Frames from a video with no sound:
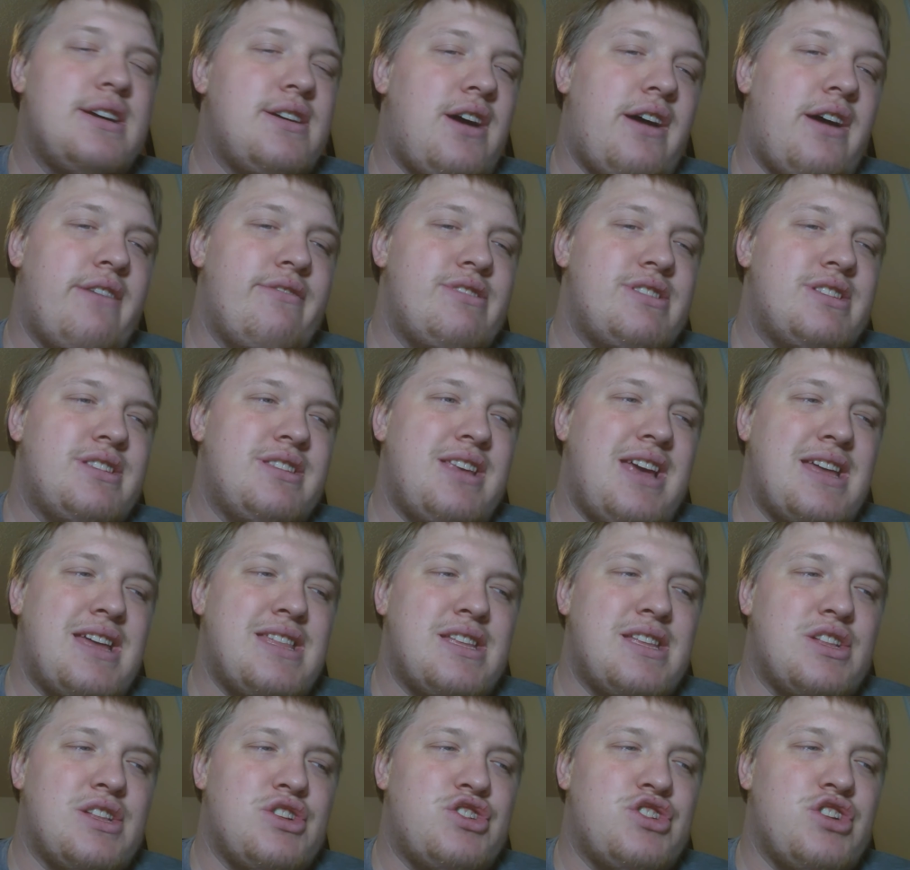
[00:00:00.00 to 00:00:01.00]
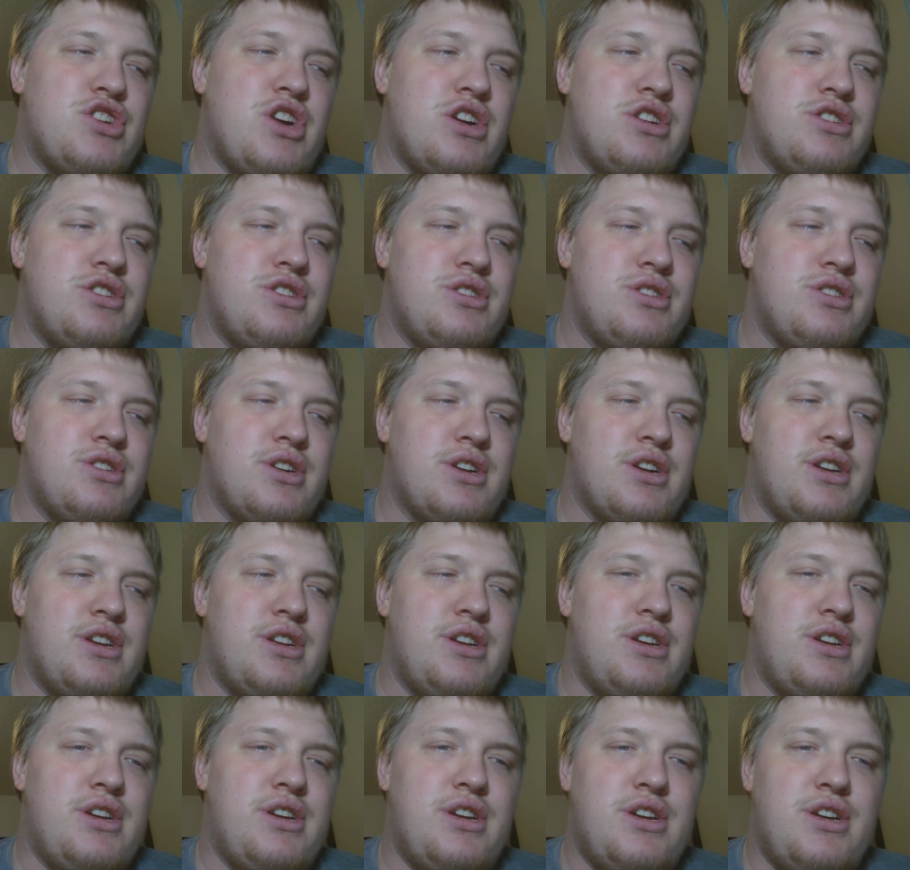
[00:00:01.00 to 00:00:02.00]
Obviously, I think the Chargers are going
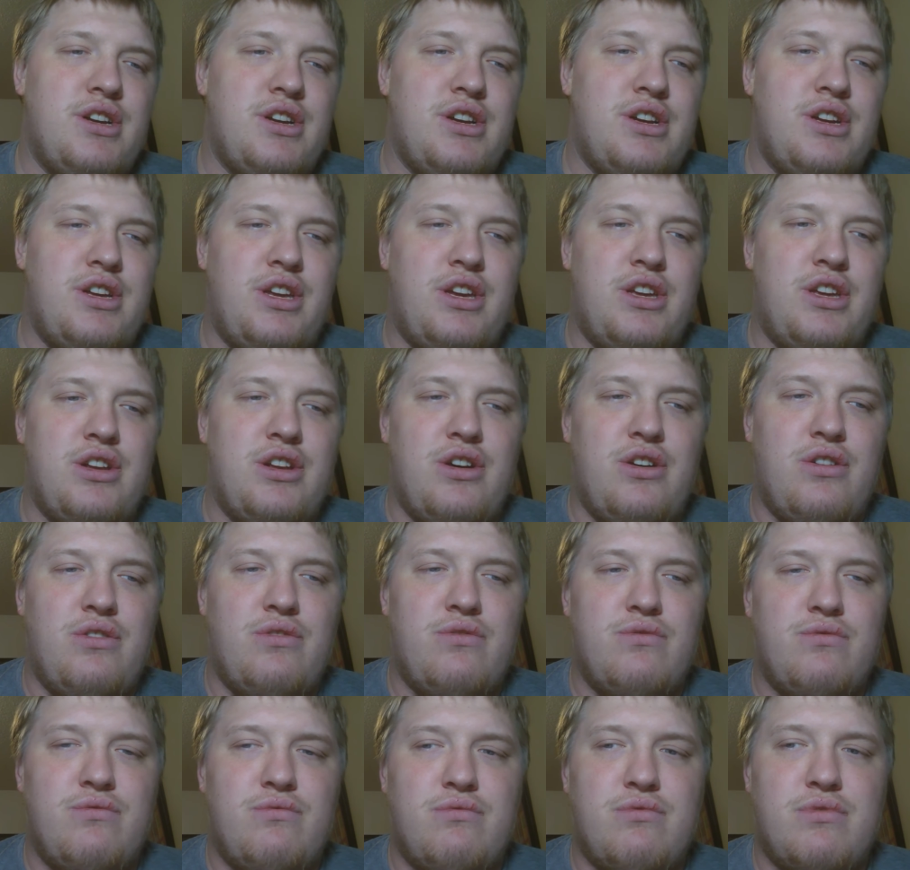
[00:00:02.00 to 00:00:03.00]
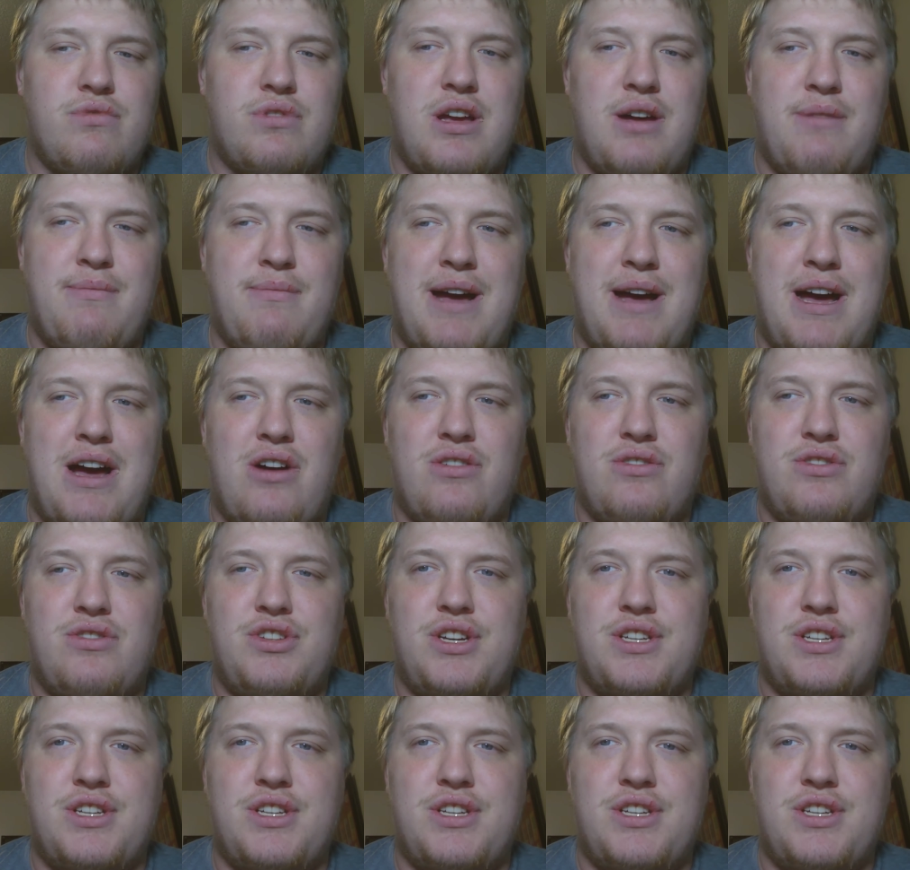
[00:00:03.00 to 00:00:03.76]
to, you know, come out.